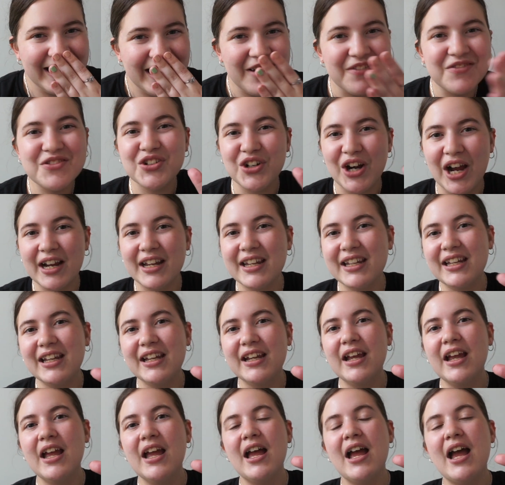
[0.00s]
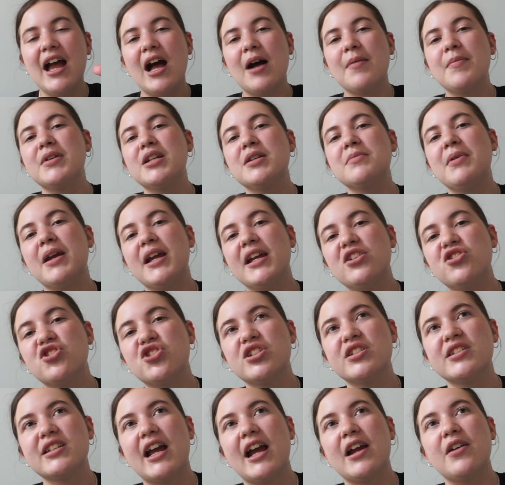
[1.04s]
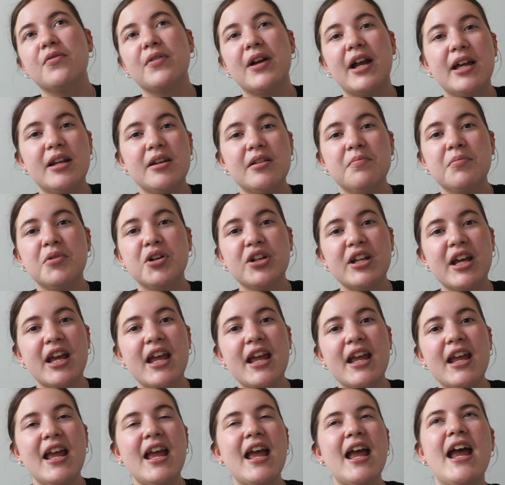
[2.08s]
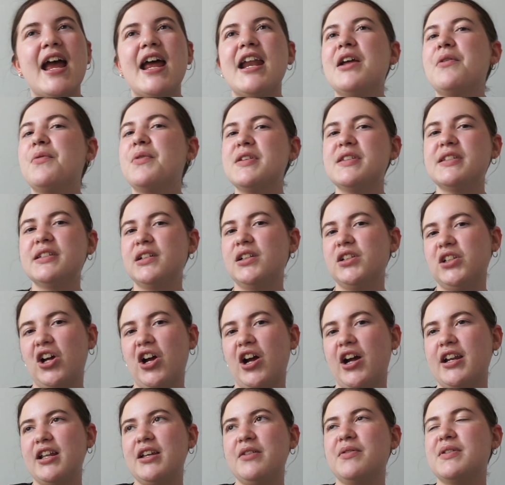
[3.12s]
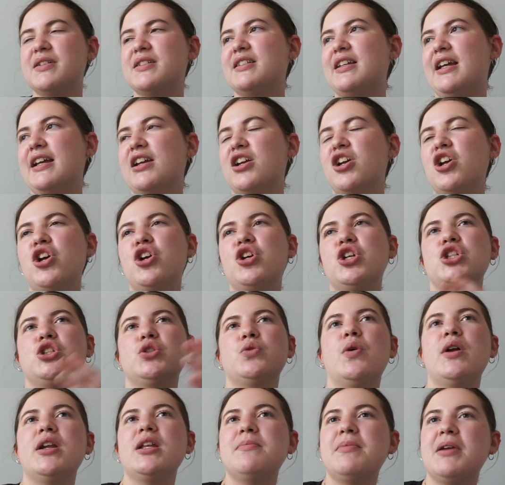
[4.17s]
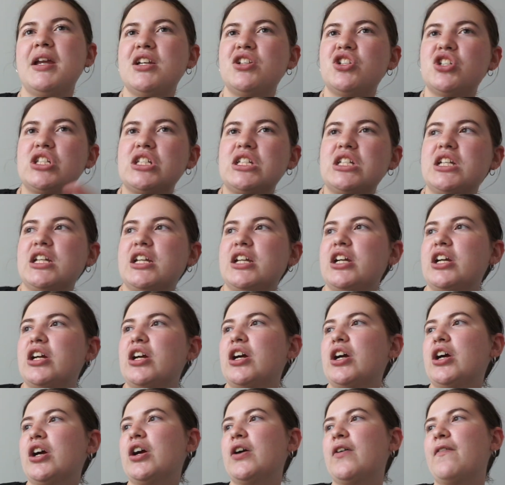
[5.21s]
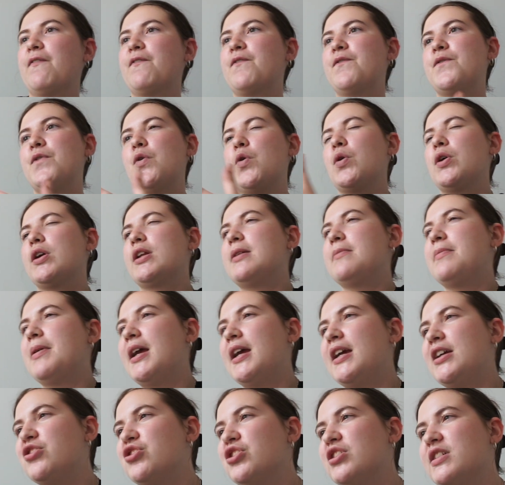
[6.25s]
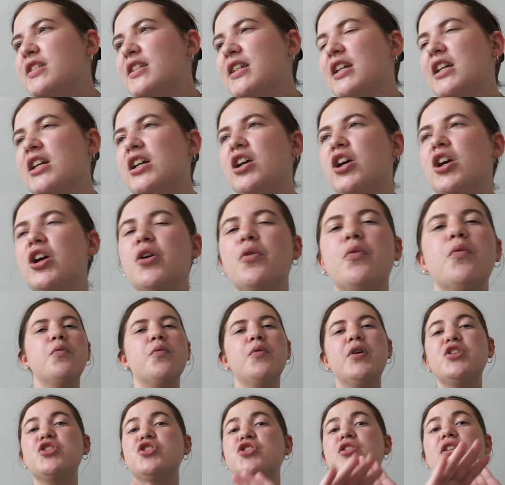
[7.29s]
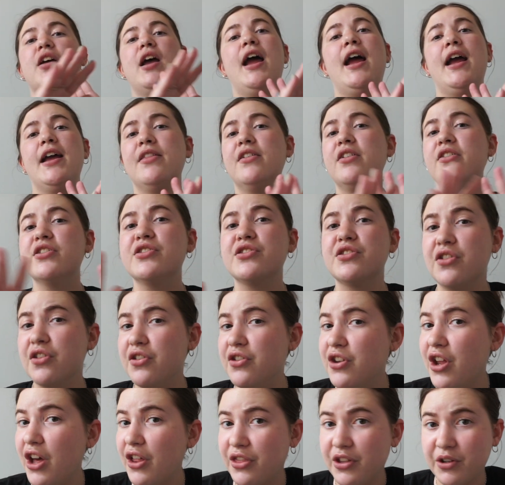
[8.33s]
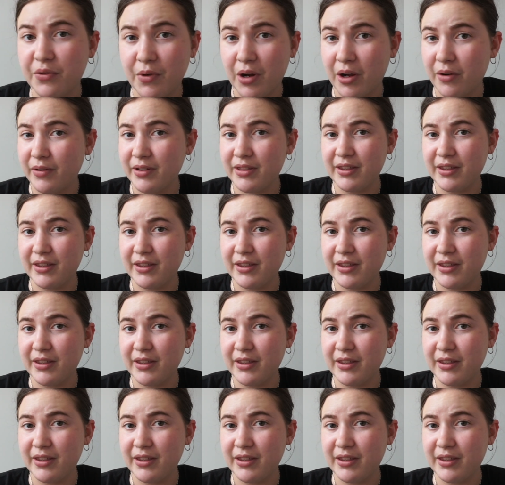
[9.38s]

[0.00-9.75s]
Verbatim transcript: of tracking how many pages I read per day. And it wasn't a lot. It was like 20 pages here, 40 pages here, which, hey, there is nothing wrong with